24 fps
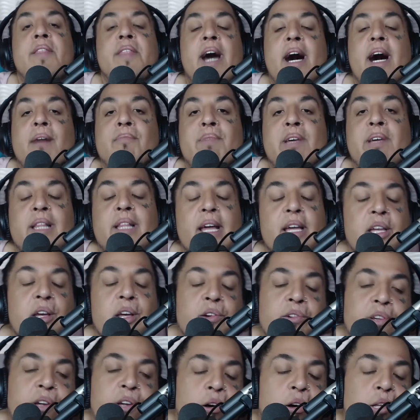not being like,
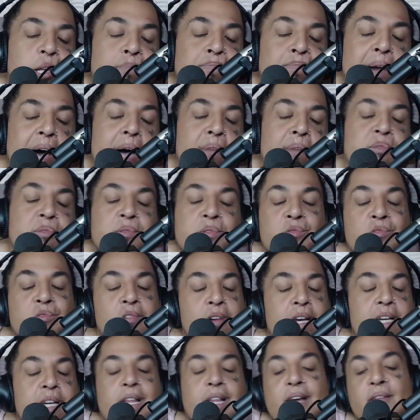yo dog, your pops was
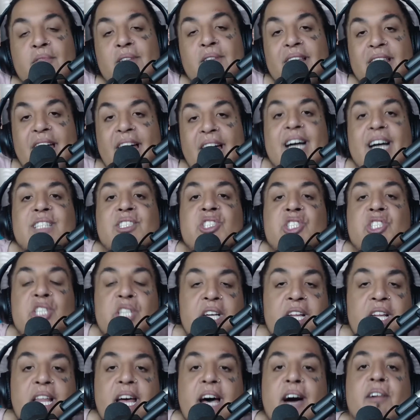great, like relax,
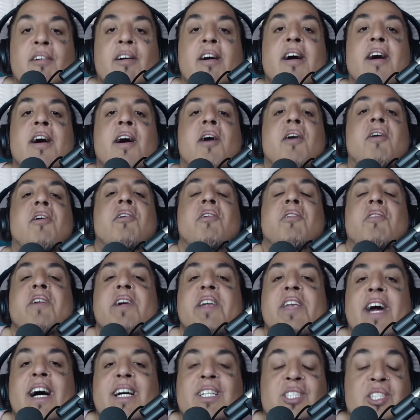chill out, oh
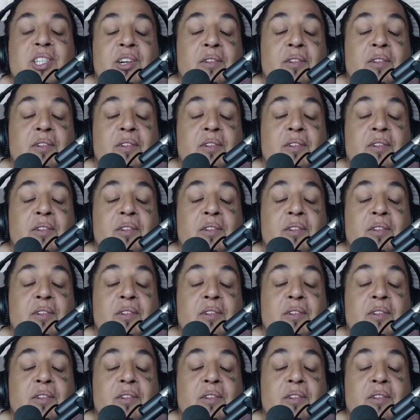whatnot.